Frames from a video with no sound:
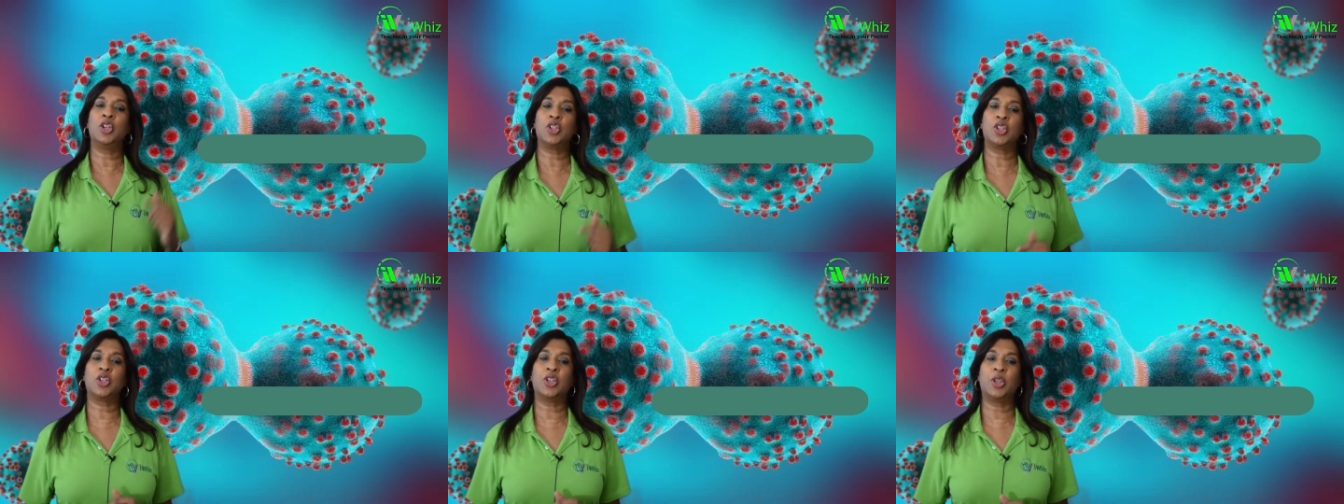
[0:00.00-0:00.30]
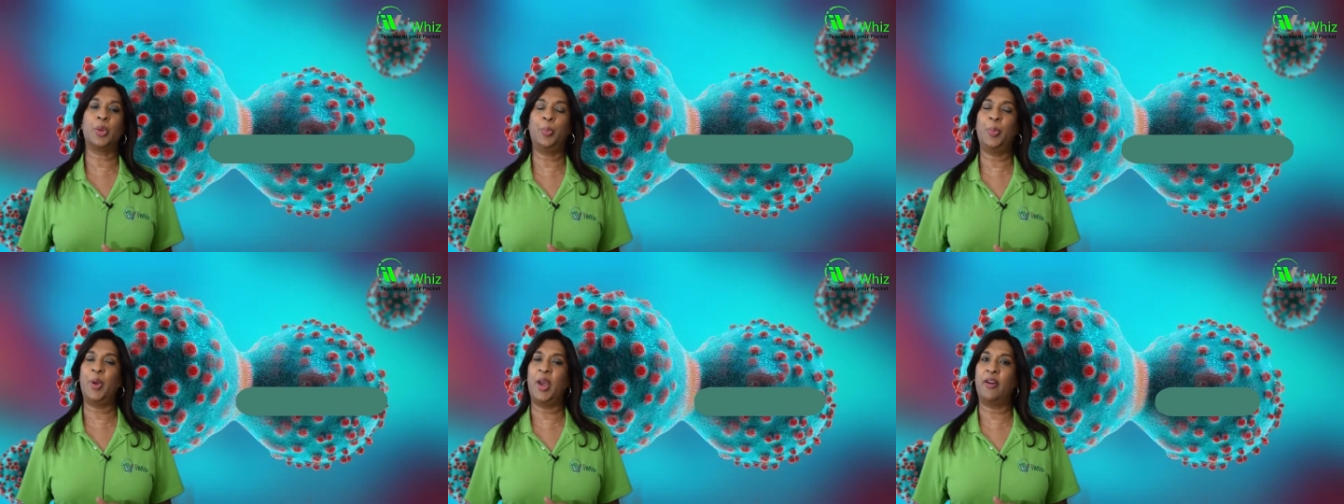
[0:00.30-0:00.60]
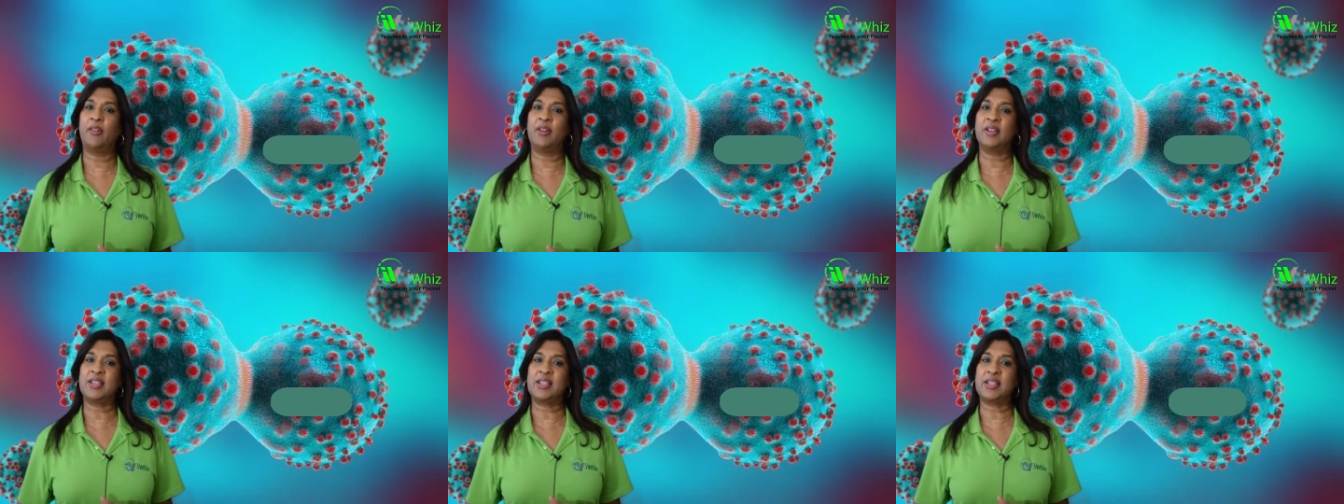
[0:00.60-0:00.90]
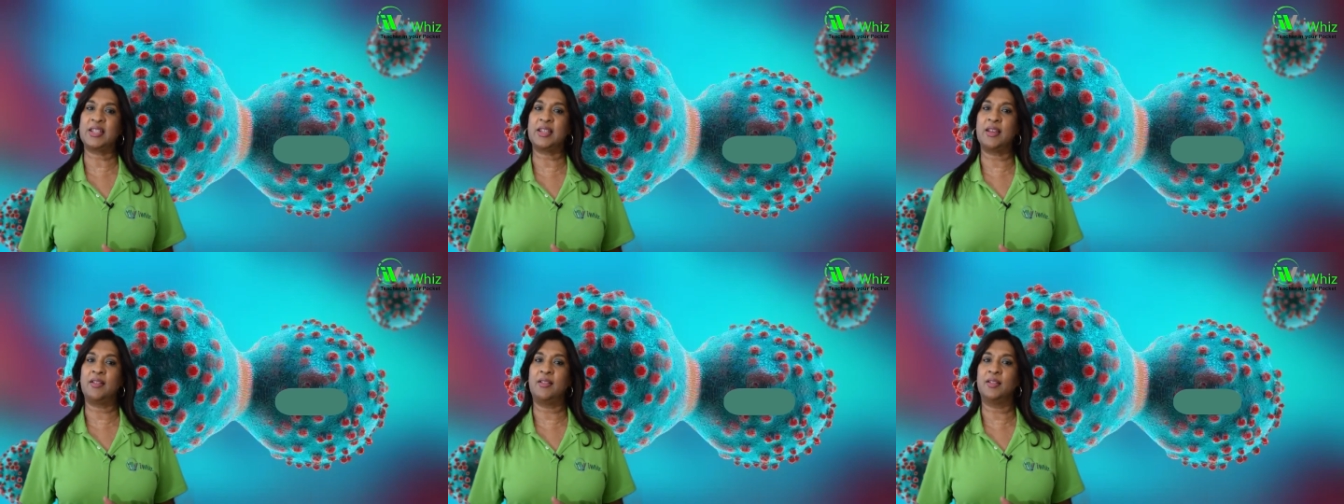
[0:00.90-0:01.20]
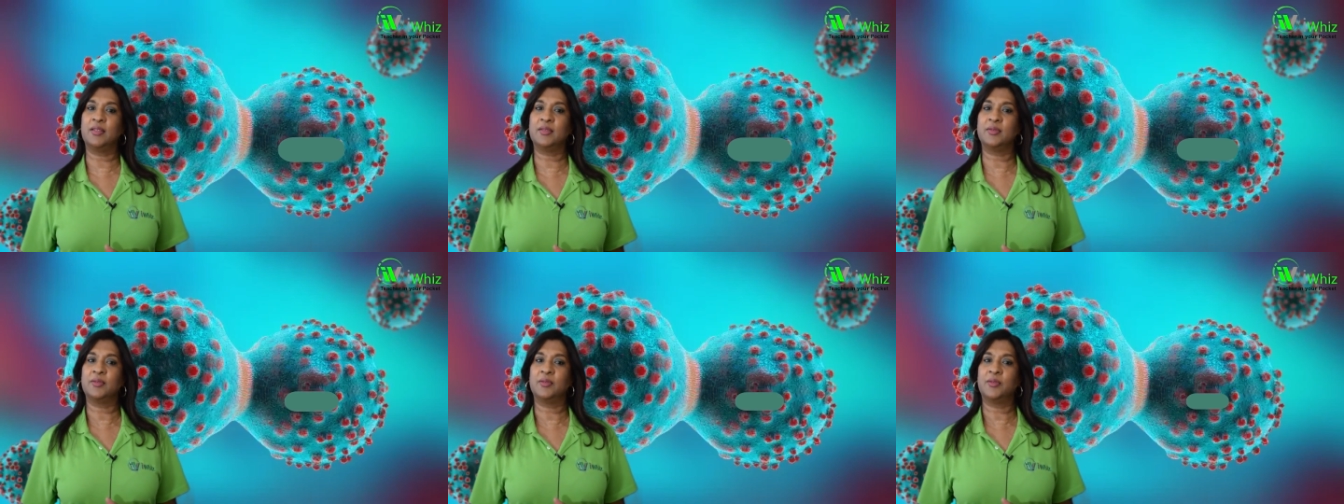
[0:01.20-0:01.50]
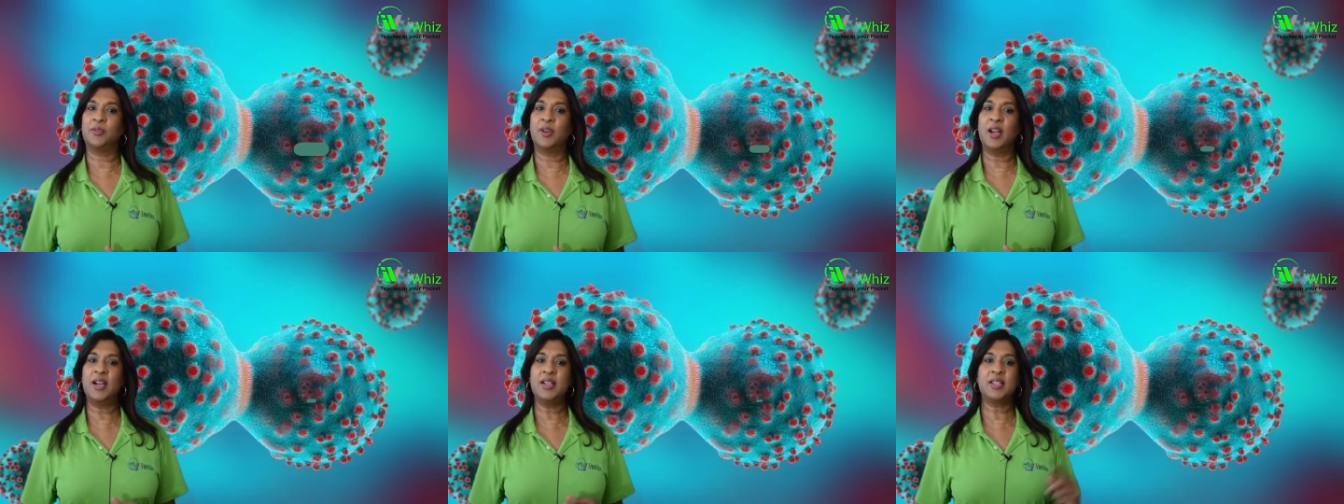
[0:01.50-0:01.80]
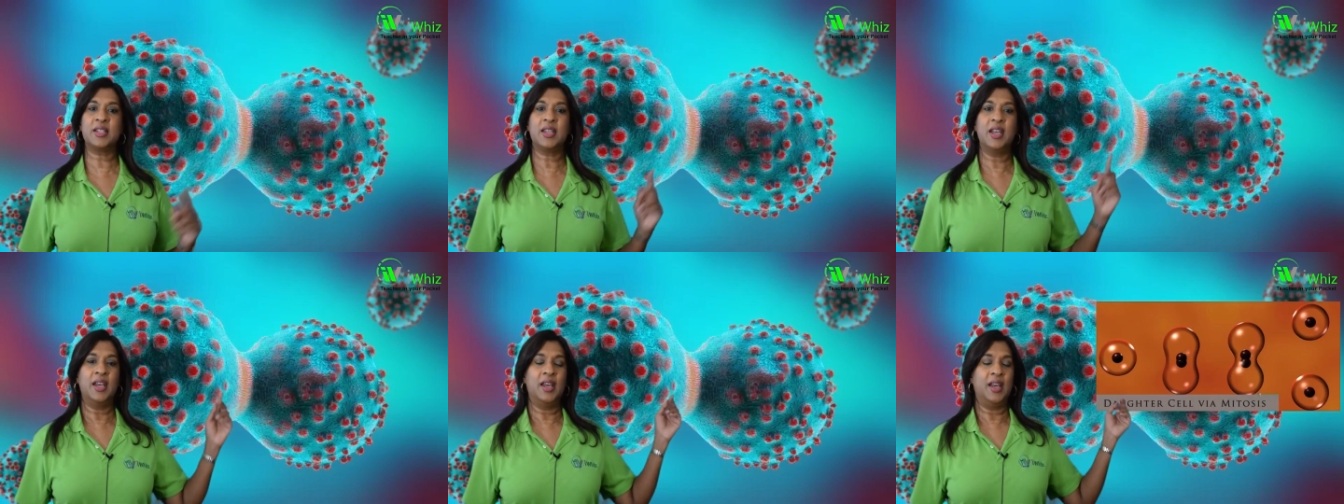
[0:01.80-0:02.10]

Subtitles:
to the parent cell, right?